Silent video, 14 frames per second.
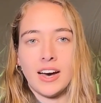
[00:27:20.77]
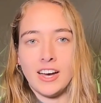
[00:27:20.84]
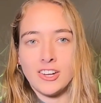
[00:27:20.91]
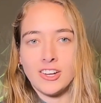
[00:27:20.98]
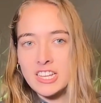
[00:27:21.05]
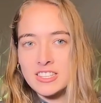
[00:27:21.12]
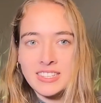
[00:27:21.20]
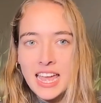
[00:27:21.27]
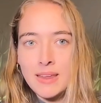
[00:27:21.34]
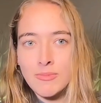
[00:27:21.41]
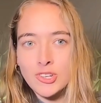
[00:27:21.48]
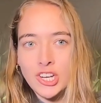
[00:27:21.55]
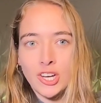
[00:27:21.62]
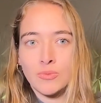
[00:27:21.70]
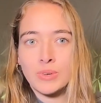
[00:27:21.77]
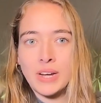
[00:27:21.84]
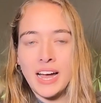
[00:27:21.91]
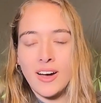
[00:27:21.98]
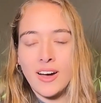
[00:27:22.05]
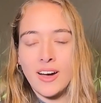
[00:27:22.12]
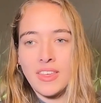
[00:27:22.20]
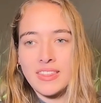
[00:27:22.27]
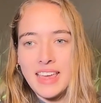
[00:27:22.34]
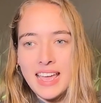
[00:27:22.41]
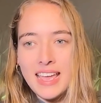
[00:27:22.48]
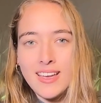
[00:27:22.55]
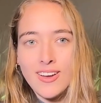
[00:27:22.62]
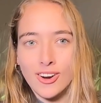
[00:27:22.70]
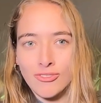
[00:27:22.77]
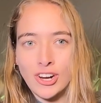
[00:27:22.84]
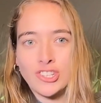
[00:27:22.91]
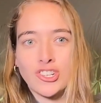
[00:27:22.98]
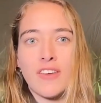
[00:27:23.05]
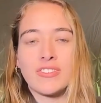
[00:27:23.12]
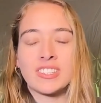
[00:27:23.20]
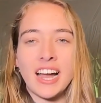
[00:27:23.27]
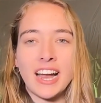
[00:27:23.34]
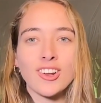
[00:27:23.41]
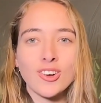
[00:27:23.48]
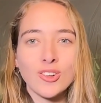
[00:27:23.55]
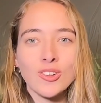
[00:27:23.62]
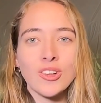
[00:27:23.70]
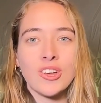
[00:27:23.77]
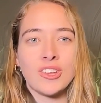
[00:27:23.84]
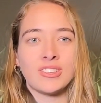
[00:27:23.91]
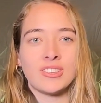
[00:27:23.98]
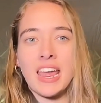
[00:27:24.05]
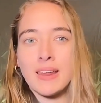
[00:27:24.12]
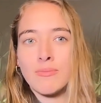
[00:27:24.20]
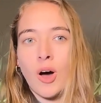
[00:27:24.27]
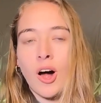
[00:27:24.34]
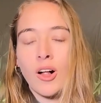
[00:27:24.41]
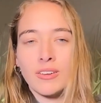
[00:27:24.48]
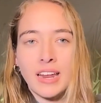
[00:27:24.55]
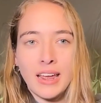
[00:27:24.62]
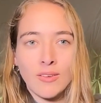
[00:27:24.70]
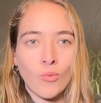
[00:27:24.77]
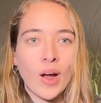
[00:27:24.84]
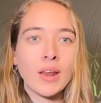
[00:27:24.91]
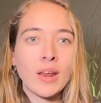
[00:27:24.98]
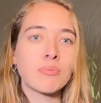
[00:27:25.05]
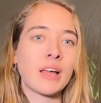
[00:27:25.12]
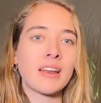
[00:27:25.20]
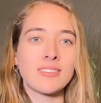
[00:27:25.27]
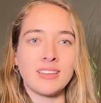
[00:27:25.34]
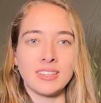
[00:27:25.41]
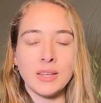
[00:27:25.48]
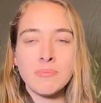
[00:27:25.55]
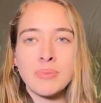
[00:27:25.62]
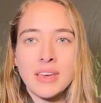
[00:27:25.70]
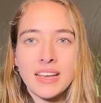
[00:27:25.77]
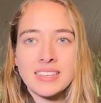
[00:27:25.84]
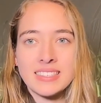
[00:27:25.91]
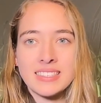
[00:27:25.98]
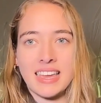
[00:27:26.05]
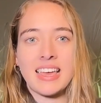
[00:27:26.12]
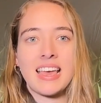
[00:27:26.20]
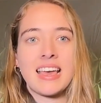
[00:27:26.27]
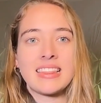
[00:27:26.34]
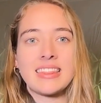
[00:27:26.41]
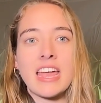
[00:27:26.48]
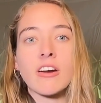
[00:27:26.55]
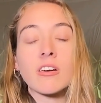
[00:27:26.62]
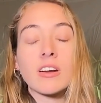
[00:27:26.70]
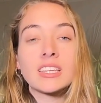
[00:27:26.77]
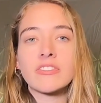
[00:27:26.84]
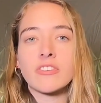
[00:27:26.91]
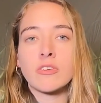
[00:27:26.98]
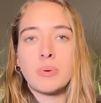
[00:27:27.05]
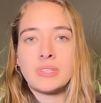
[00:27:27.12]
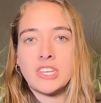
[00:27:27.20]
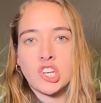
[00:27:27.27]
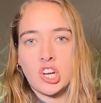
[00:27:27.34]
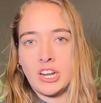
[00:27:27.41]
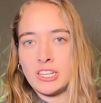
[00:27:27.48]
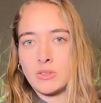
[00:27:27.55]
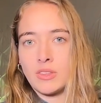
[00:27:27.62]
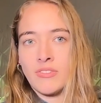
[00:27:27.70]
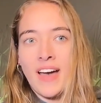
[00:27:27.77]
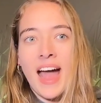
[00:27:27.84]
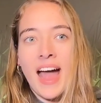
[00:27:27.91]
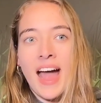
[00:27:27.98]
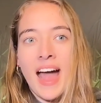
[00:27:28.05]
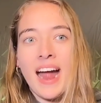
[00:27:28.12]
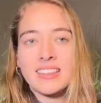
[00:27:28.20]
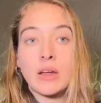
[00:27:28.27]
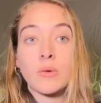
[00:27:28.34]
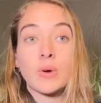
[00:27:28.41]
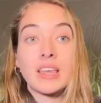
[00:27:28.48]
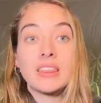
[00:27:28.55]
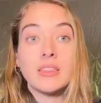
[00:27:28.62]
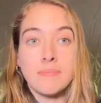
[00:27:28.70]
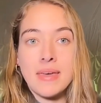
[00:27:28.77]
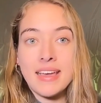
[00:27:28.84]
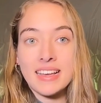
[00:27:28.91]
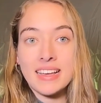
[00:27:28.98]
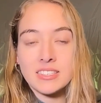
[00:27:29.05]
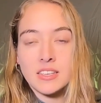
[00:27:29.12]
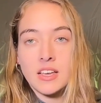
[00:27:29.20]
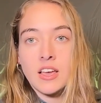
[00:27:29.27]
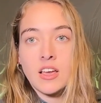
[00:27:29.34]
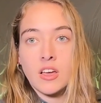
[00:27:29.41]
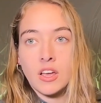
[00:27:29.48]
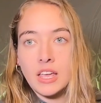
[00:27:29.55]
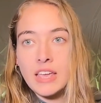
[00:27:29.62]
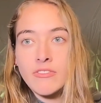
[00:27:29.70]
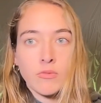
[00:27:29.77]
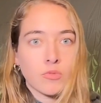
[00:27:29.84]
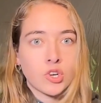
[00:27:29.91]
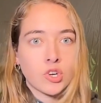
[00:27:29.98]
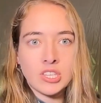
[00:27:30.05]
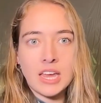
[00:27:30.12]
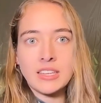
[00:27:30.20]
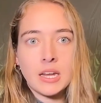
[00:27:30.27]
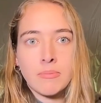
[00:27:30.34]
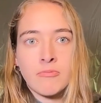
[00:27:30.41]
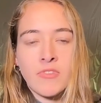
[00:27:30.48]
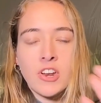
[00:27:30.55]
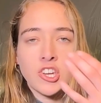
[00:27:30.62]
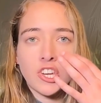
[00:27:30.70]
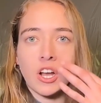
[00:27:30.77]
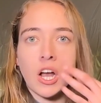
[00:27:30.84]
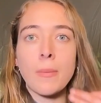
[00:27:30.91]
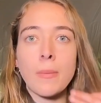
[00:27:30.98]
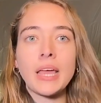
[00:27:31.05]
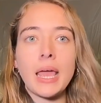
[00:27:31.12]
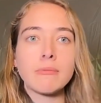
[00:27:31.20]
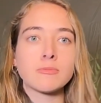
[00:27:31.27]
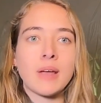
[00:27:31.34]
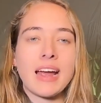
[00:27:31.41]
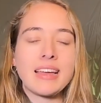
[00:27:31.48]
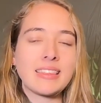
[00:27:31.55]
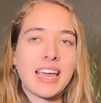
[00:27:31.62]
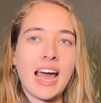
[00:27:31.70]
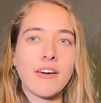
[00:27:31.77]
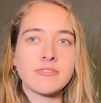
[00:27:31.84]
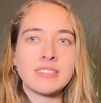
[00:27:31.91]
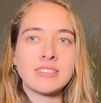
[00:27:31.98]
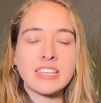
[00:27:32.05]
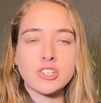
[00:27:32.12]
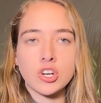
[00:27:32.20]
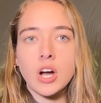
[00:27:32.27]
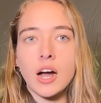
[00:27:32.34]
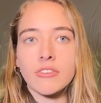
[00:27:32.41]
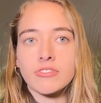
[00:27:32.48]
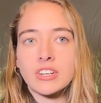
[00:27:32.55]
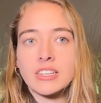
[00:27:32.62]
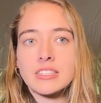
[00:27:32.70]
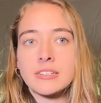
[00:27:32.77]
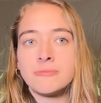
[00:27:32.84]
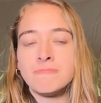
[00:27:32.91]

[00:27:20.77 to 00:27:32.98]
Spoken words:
Jason Tatum and Jaylen Brown, they are fresh off a title. Tatum, Holiday, and White played in the Olympics. Like, they are in a different position. And so the fact that they were in the mix, even just ended up finishing a couple games behind the Cavs in the Eastern Conference,